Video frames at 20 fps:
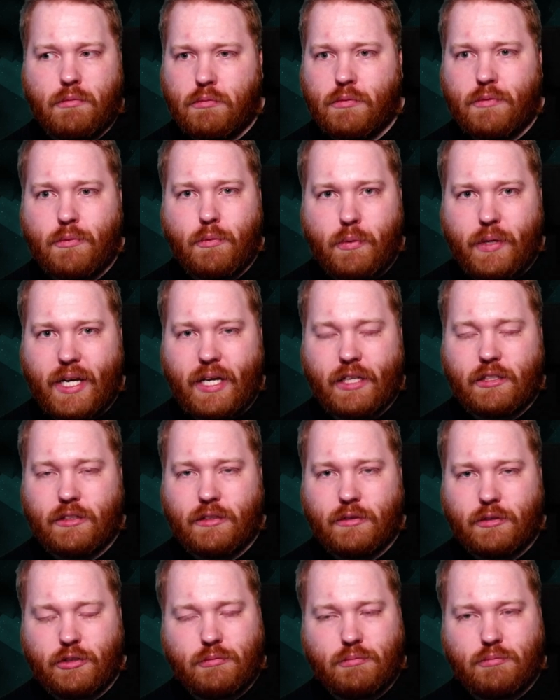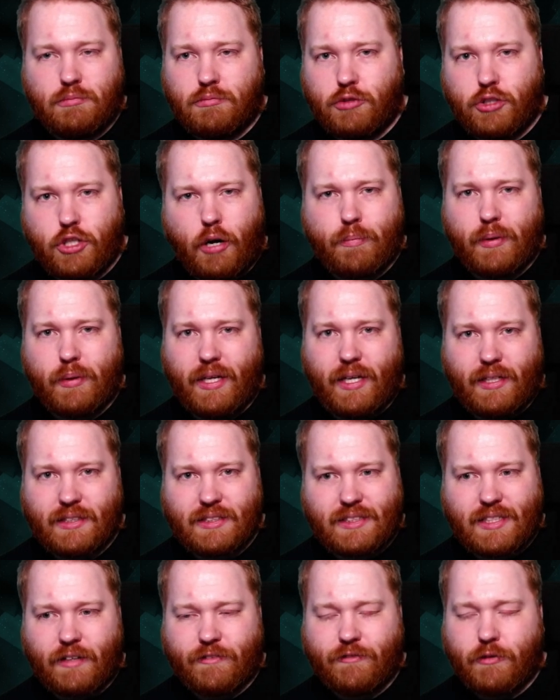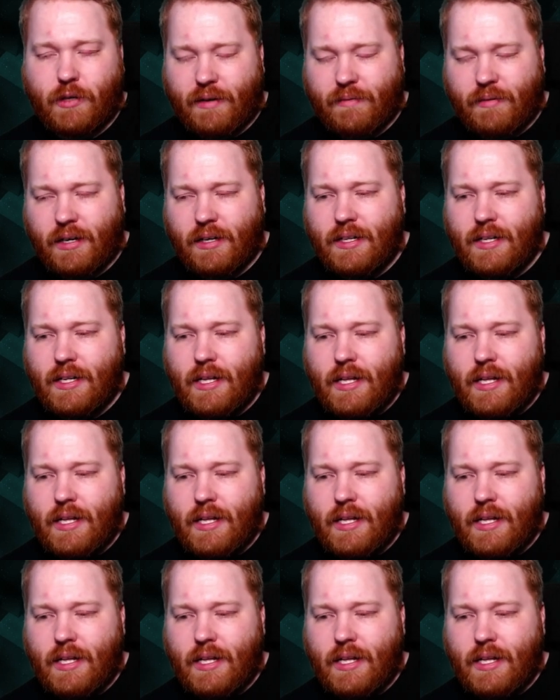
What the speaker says: weird copying stuff, whatever.